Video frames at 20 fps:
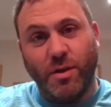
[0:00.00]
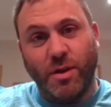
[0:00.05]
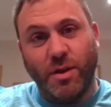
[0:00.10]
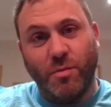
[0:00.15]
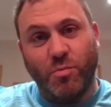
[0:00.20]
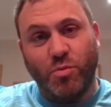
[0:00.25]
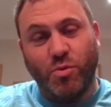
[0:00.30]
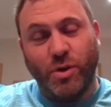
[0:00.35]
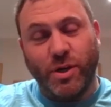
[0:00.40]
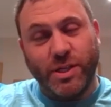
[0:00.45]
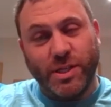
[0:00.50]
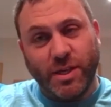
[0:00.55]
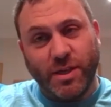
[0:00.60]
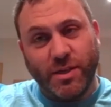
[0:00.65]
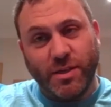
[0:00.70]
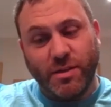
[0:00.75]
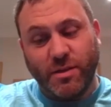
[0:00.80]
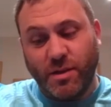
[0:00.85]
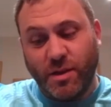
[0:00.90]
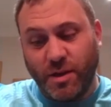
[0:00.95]
in the
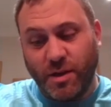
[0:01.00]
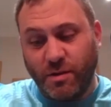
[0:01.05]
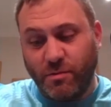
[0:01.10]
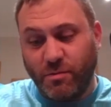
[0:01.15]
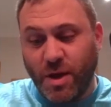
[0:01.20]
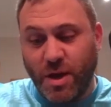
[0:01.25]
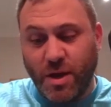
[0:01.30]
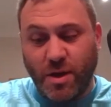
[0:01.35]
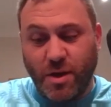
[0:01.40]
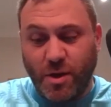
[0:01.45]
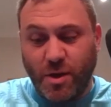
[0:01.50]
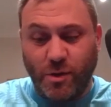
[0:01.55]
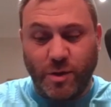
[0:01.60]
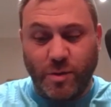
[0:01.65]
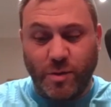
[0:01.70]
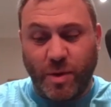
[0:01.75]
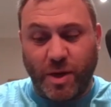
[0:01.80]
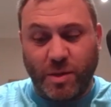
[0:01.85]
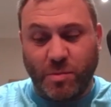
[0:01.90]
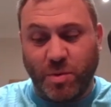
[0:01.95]
pre-season, who's the
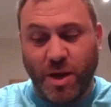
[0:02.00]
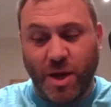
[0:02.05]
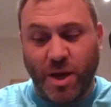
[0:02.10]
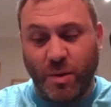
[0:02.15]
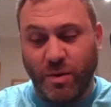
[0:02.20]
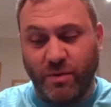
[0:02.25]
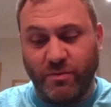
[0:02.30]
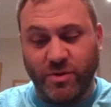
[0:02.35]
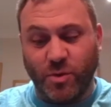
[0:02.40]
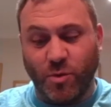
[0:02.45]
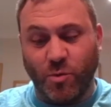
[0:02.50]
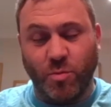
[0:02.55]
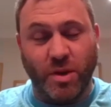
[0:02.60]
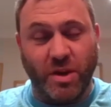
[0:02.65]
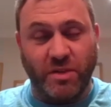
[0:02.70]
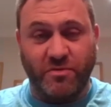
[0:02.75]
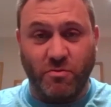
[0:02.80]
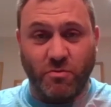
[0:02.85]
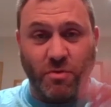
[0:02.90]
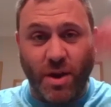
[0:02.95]
best player you ever saw play
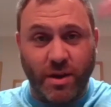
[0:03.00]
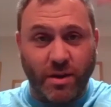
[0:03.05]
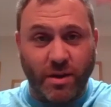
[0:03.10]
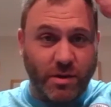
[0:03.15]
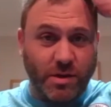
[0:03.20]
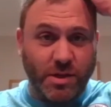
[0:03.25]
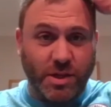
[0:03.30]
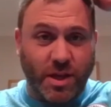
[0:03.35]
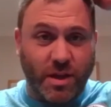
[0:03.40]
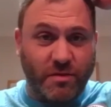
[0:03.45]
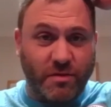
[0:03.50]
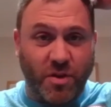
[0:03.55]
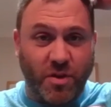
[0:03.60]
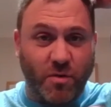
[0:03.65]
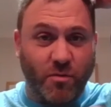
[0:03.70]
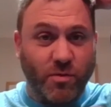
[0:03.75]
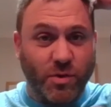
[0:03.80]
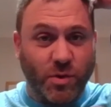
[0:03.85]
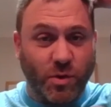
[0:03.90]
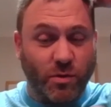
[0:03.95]
for Reading and to get a few
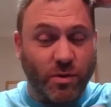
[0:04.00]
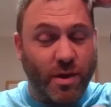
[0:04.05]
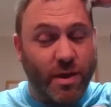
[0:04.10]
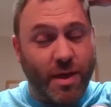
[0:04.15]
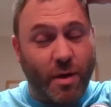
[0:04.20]
of us on there.